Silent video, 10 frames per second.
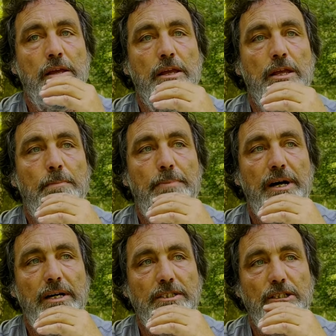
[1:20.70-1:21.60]
your
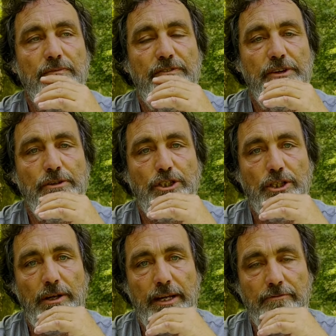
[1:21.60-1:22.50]
past and
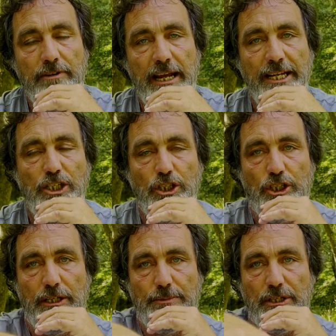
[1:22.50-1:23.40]
future in
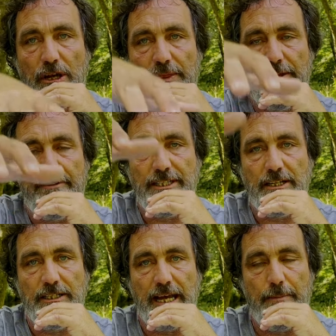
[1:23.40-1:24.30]
relationship side. There is
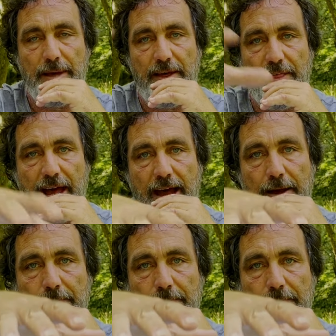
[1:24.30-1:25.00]
no doubt about that.